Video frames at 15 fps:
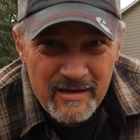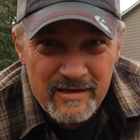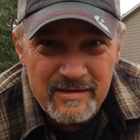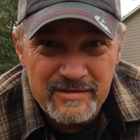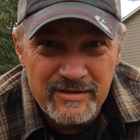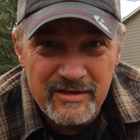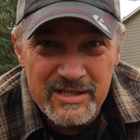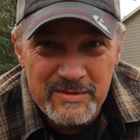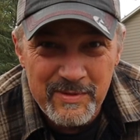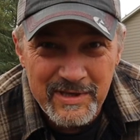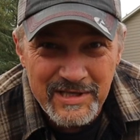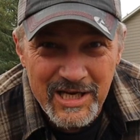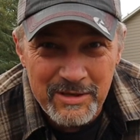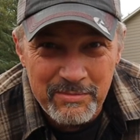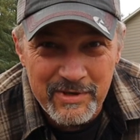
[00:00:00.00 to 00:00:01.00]
So this
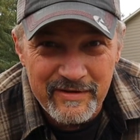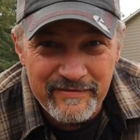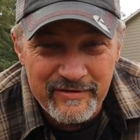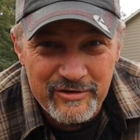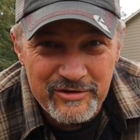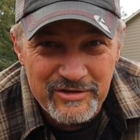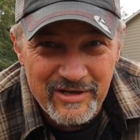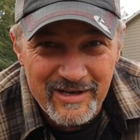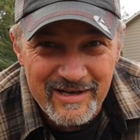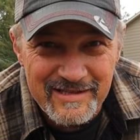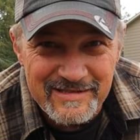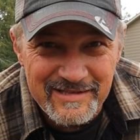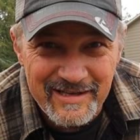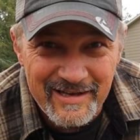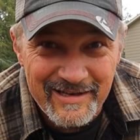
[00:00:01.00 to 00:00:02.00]
might take me a few
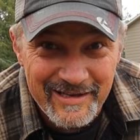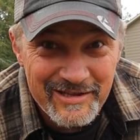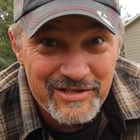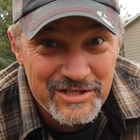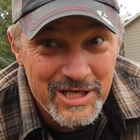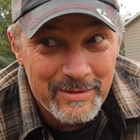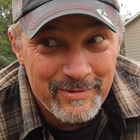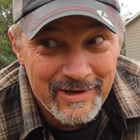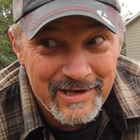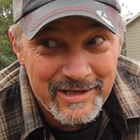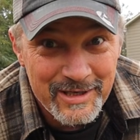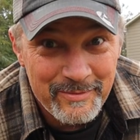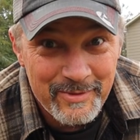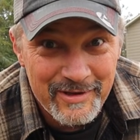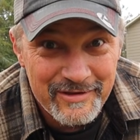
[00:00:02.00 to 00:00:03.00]
tries to get the Jeep
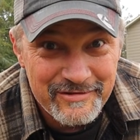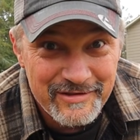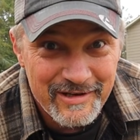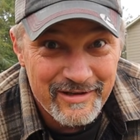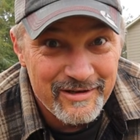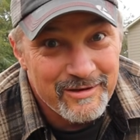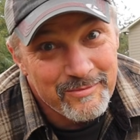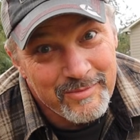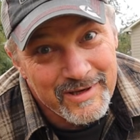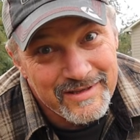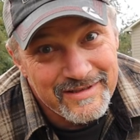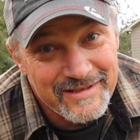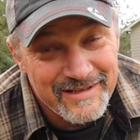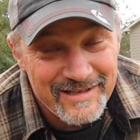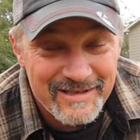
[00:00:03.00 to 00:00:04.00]
lined up on the trailer, but
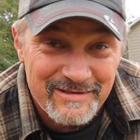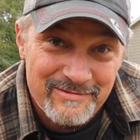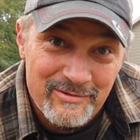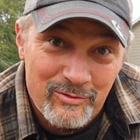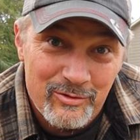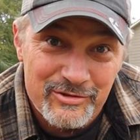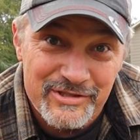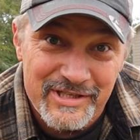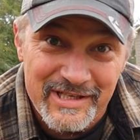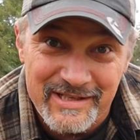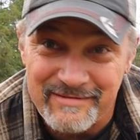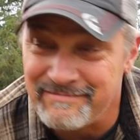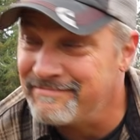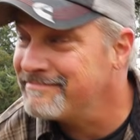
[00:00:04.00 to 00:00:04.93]
we'll see.